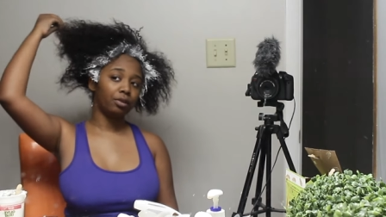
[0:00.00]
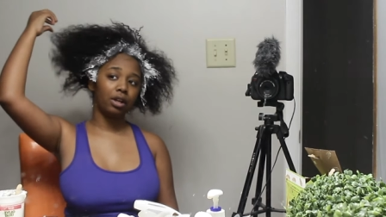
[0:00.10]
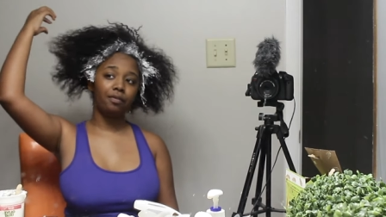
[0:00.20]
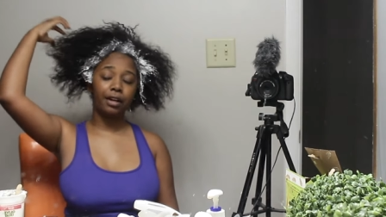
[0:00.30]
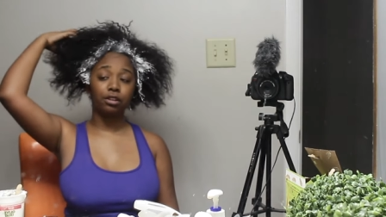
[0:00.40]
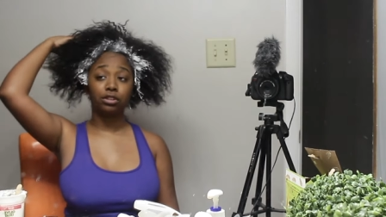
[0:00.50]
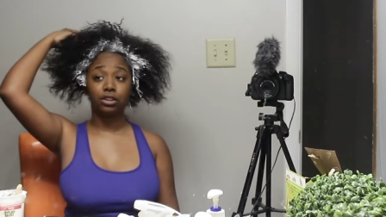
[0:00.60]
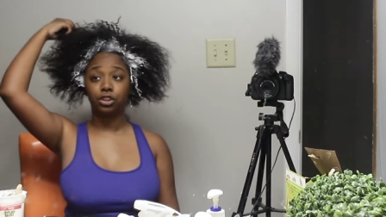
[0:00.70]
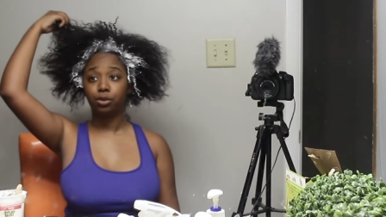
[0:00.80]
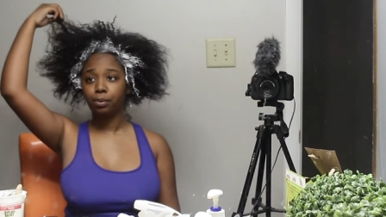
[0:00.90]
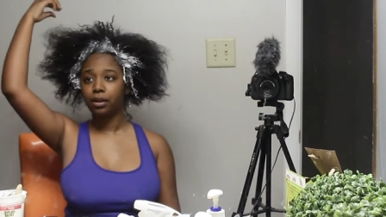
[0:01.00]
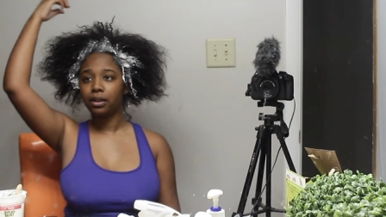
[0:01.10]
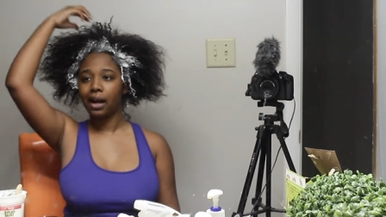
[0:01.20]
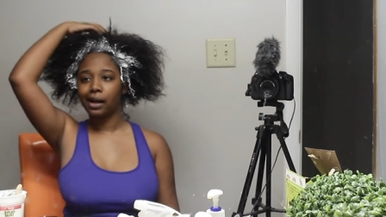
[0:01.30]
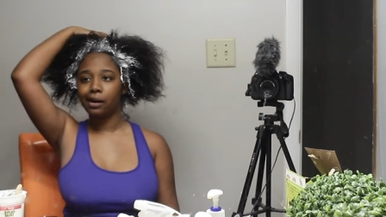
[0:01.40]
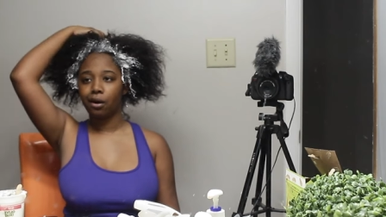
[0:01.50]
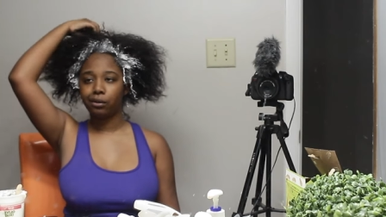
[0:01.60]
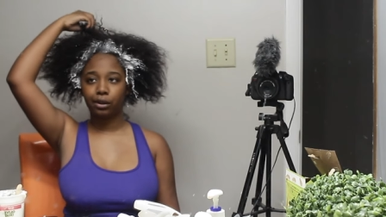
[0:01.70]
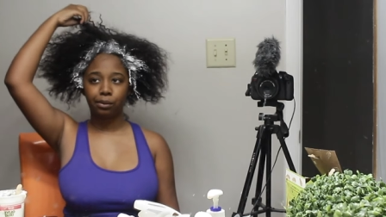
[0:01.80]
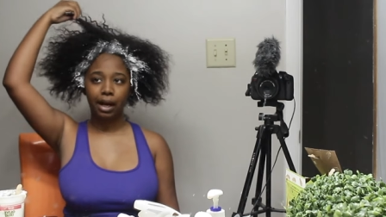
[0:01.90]
if I use the super I
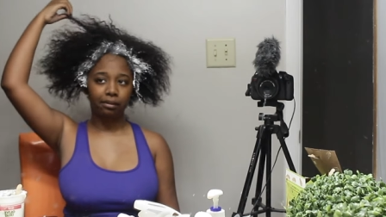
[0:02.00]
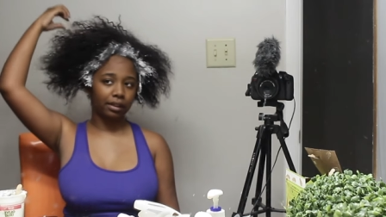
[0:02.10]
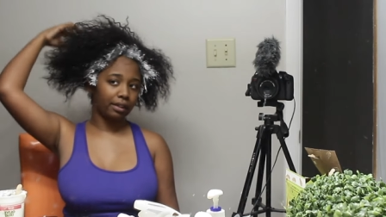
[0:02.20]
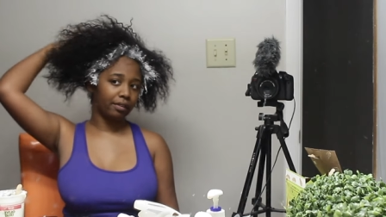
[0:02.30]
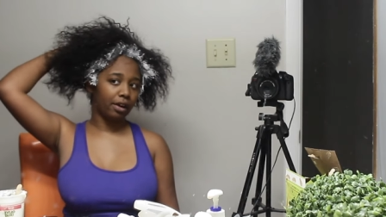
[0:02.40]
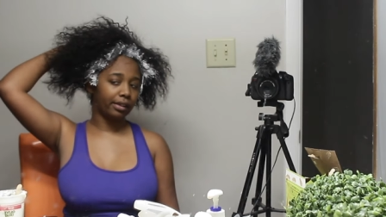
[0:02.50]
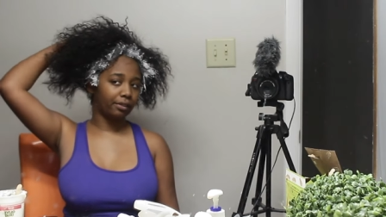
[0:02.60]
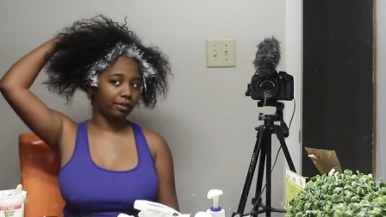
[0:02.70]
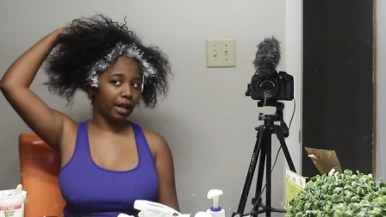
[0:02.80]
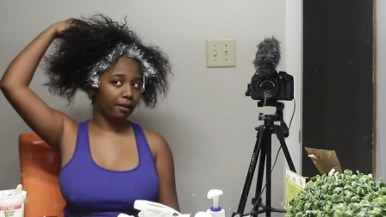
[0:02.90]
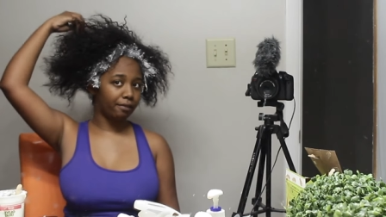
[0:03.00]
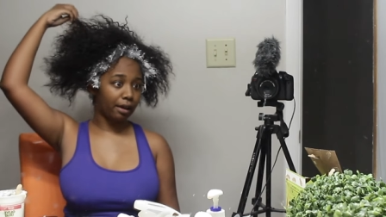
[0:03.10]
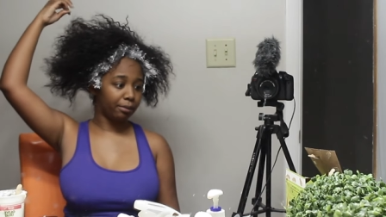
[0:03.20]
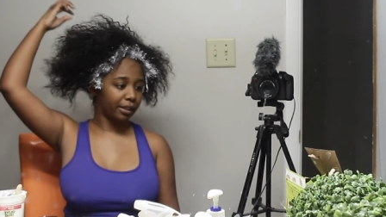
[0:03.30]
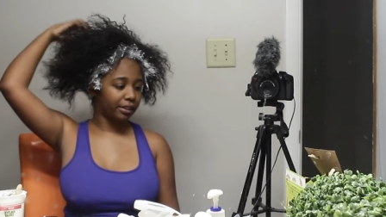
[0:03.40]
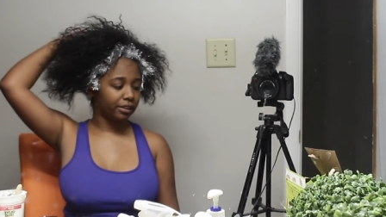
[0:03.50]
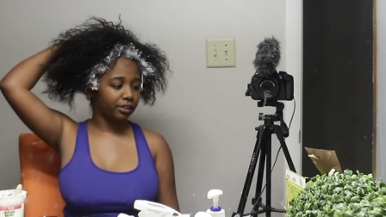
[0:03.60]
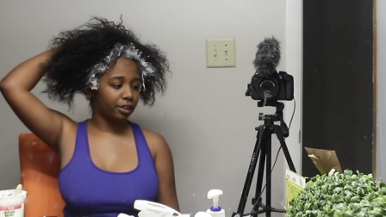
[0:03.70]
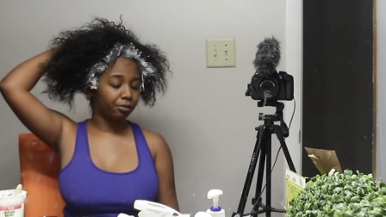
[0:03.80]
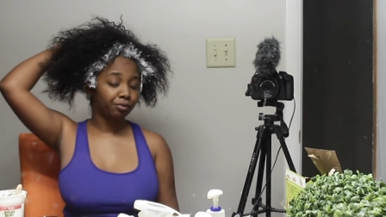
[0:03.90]
only would have to leave it on there for like five minutes
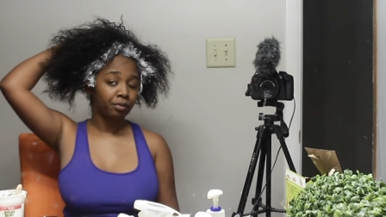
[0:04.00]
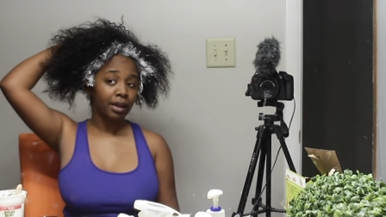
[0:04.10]
so